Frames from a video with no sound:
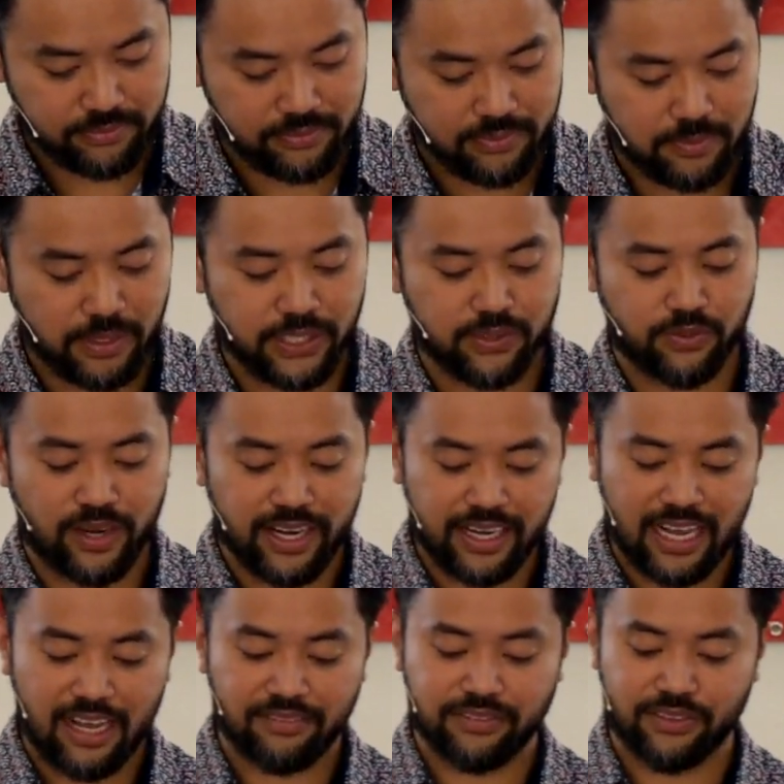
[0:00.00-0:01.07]
Because right
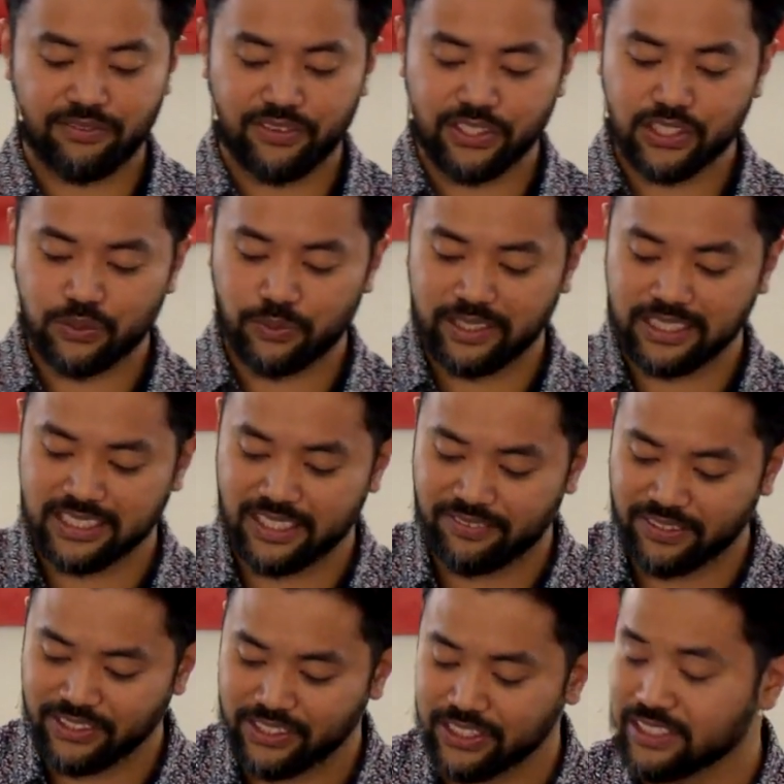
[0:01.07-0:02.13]
after verse
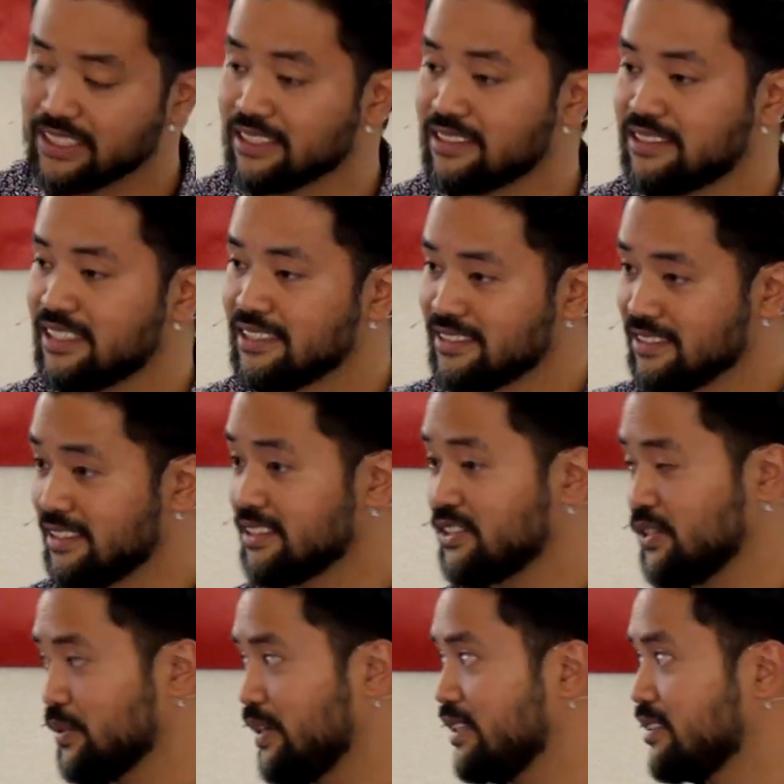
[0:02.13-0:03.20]
27, Jesus says this
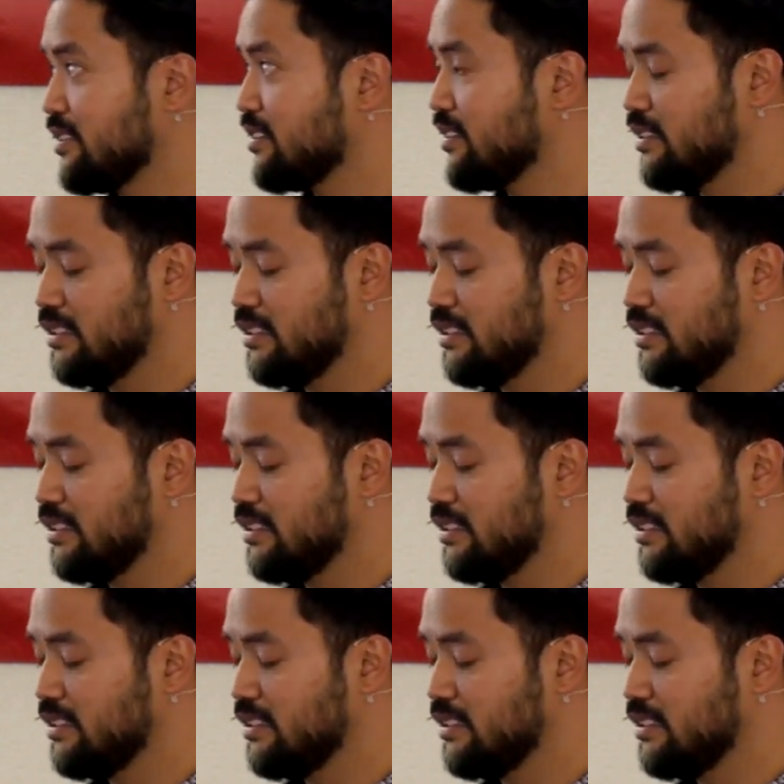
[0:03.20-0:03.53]
to us.